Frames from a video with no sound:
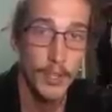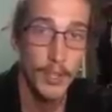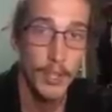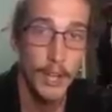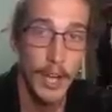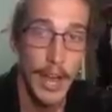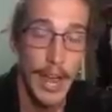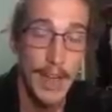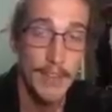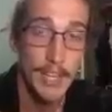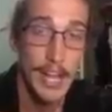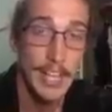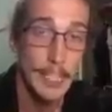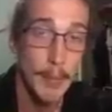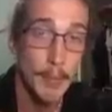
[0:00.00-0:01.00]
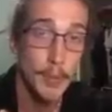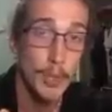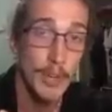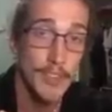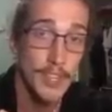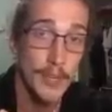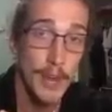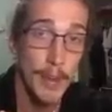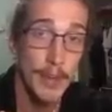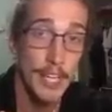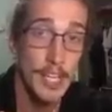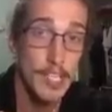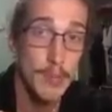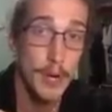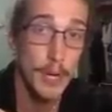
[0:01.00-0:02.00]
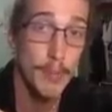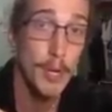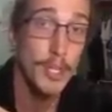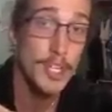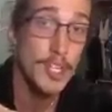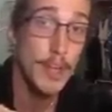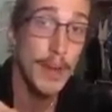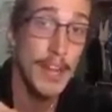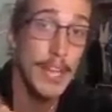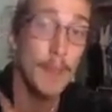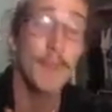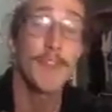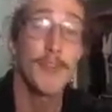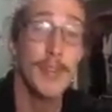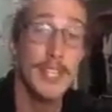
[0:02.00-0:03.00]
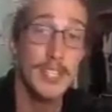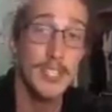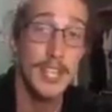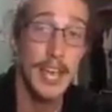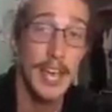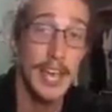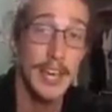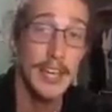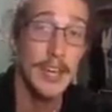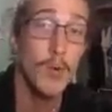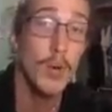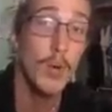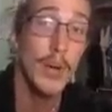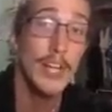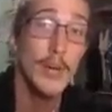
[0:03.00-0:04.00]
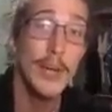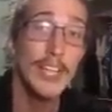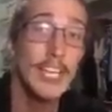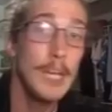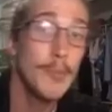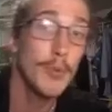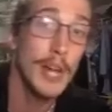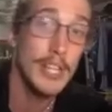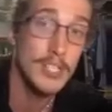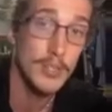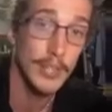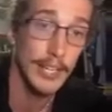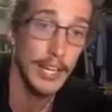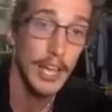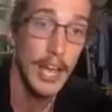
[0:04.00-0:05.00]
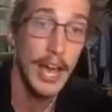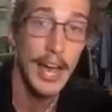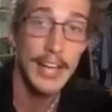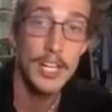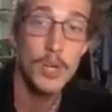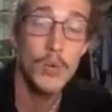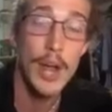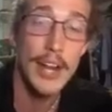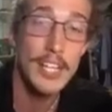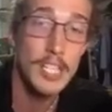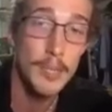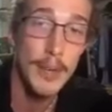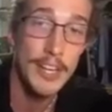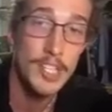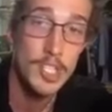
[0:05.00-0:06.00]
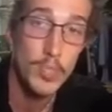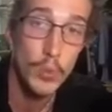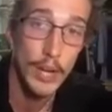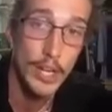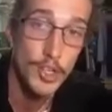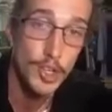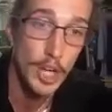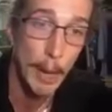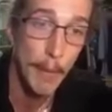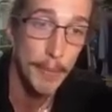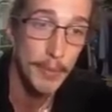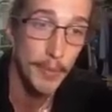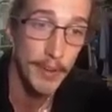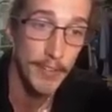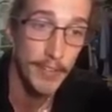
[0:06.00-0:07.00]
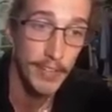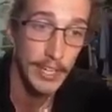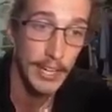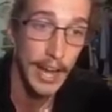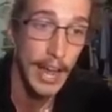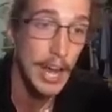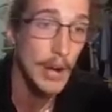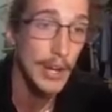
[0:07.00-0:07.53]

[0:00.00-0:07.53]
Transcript: I have it locked up. I'm doing everything right, but he's smart. He pushes on my hip, frees his head, and what do? I keep wrestling. I go right into my switch, come up to my feet. I already